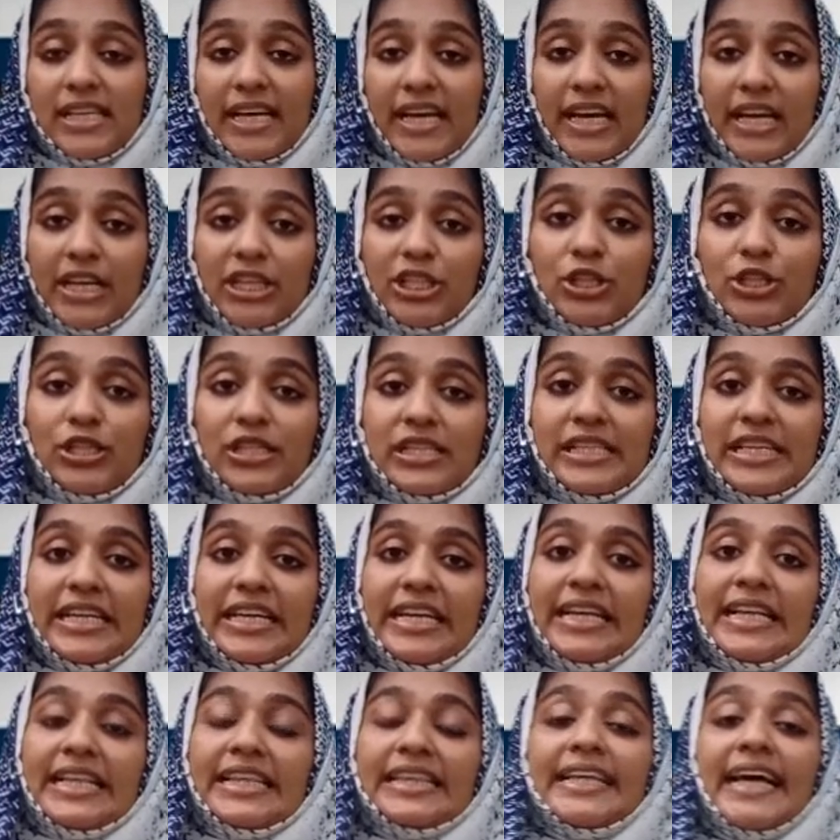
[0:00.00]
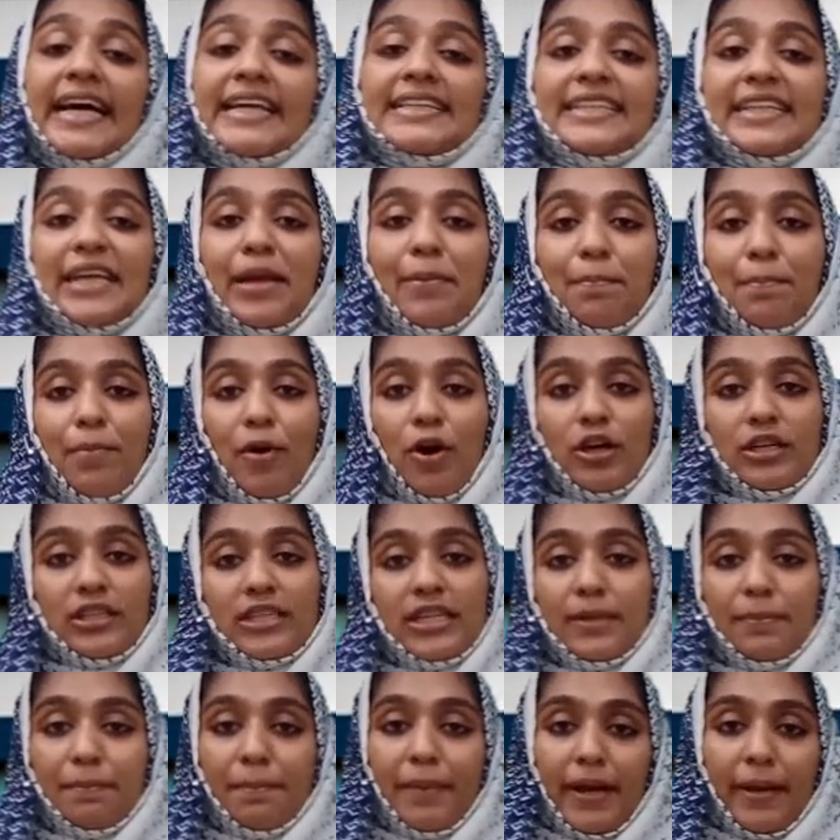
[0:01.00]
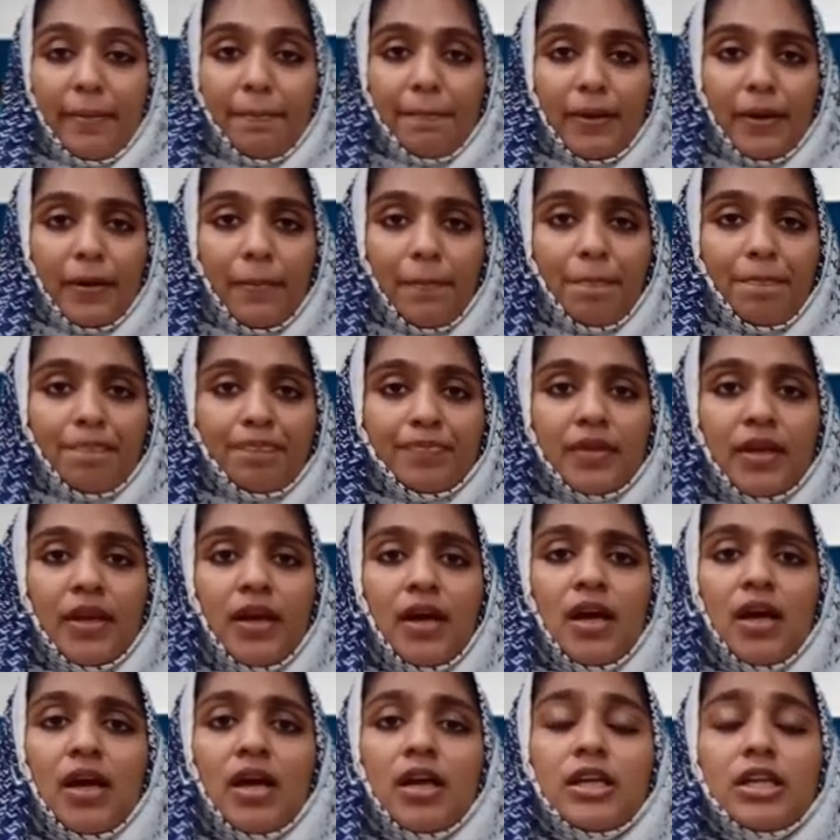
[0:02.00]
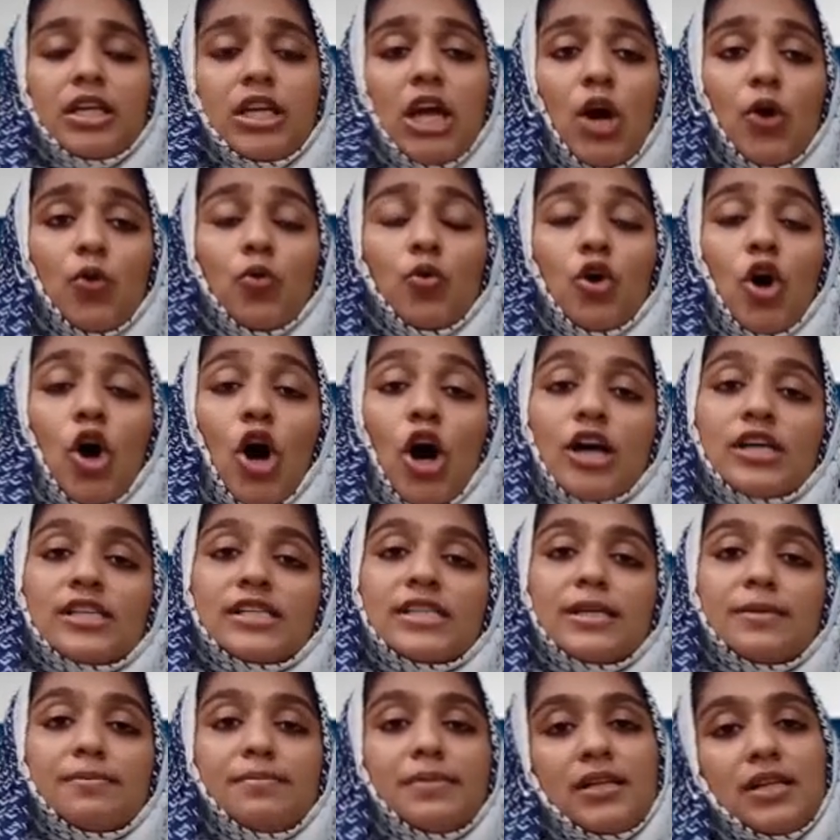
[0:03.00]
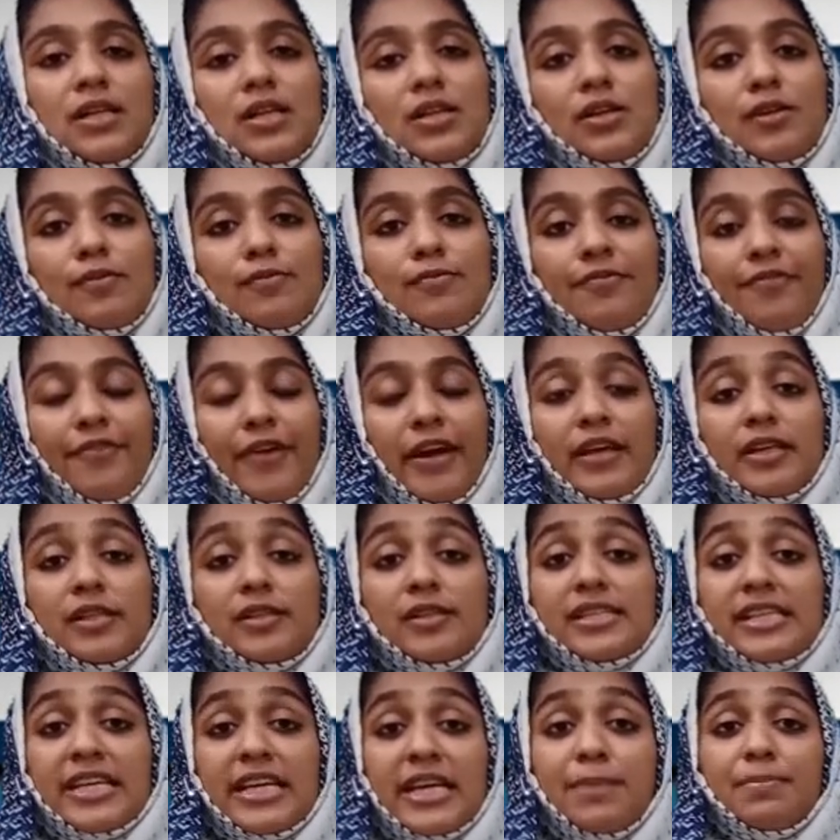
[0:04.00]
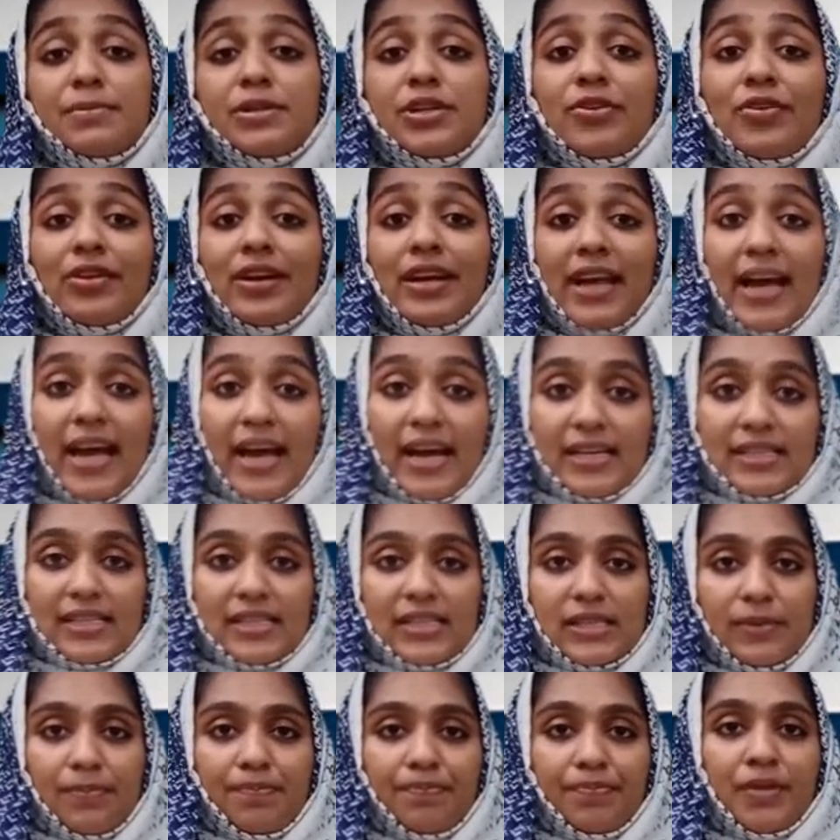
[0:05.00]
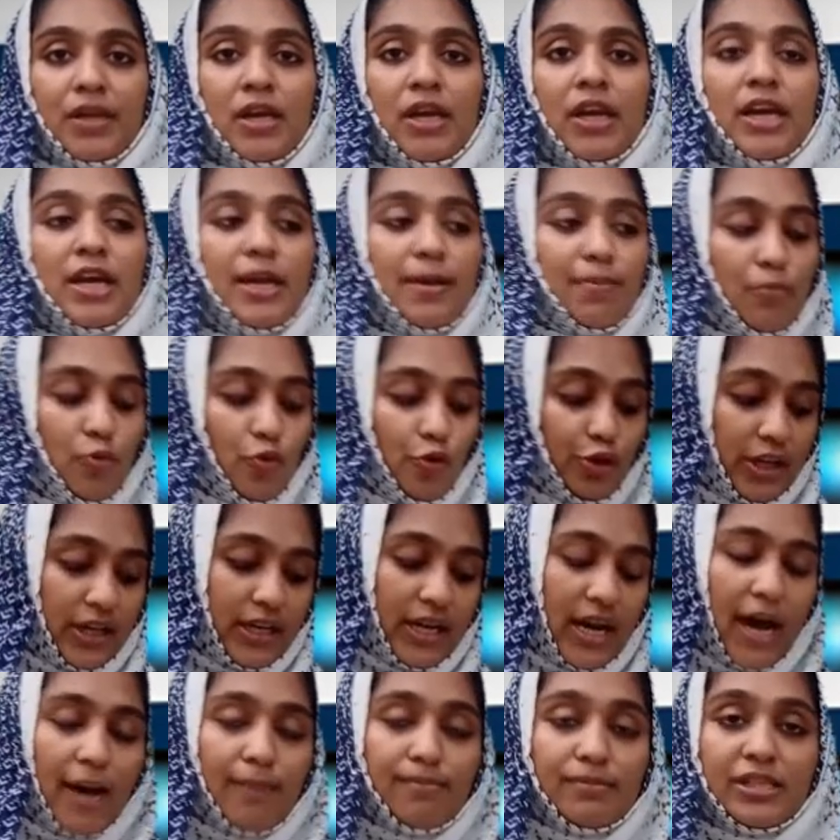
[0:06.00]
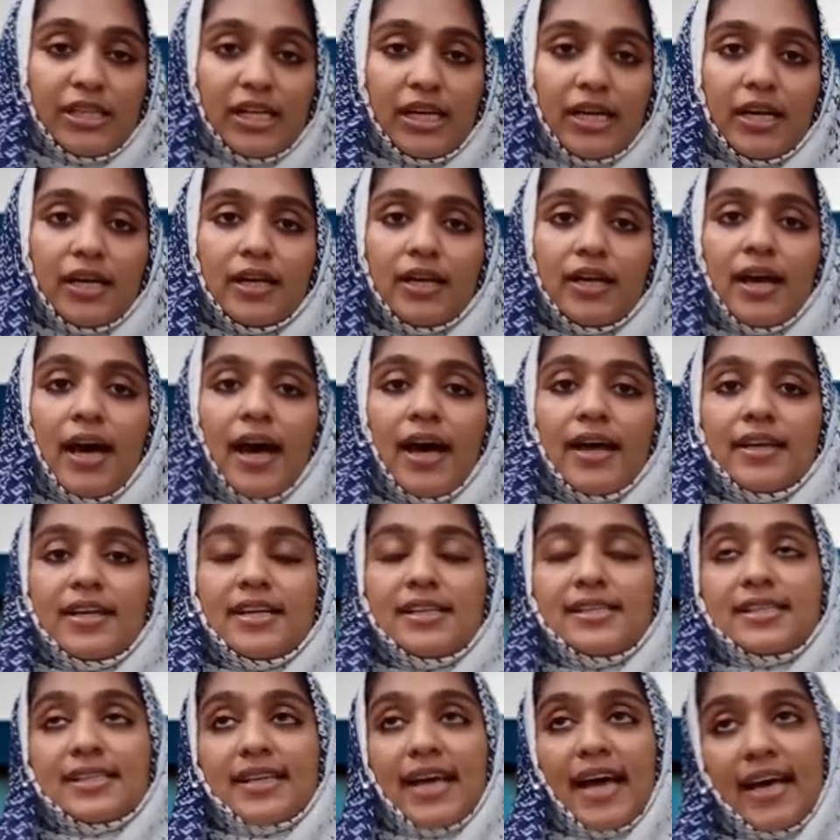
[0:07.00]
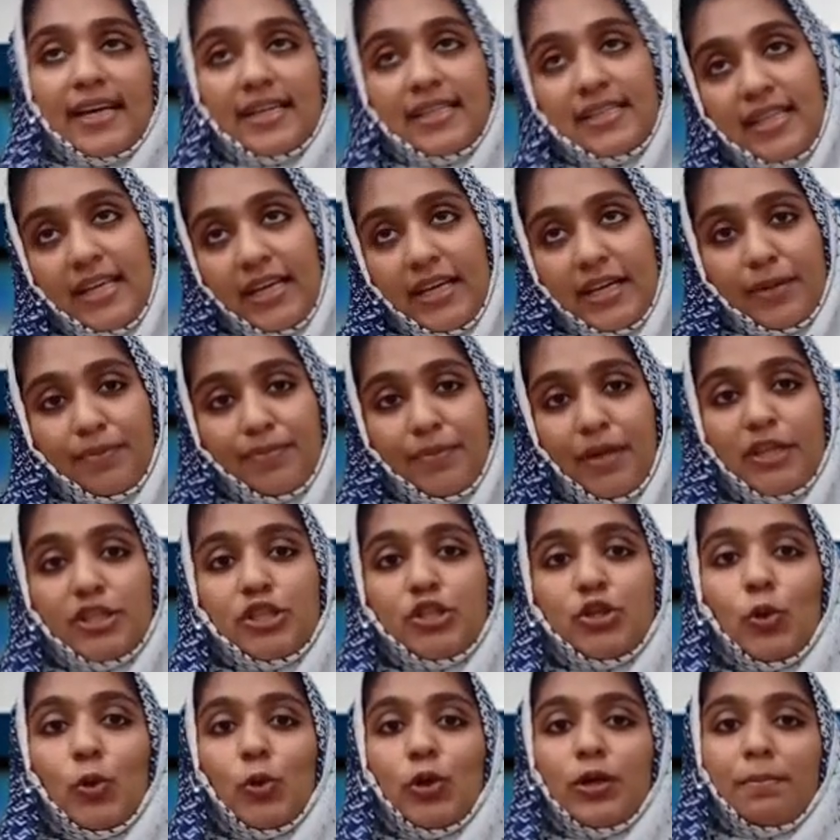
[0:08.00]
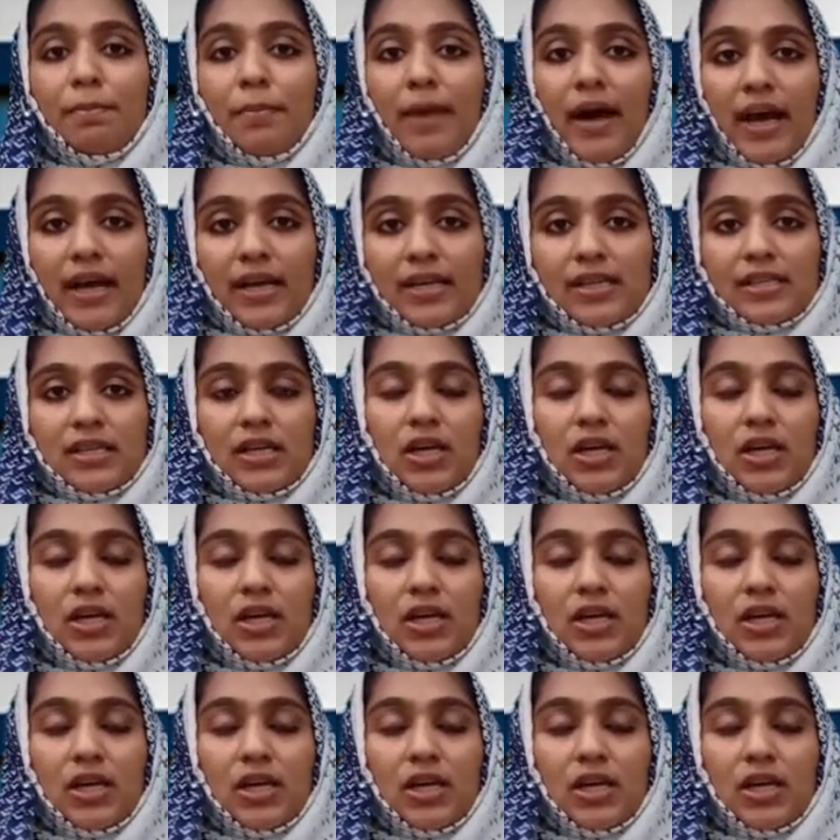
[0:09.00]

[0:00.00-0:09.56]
there to steal that important paper. Now Ausable seemed relaxed. He moved an armchair and he sat there and told Max,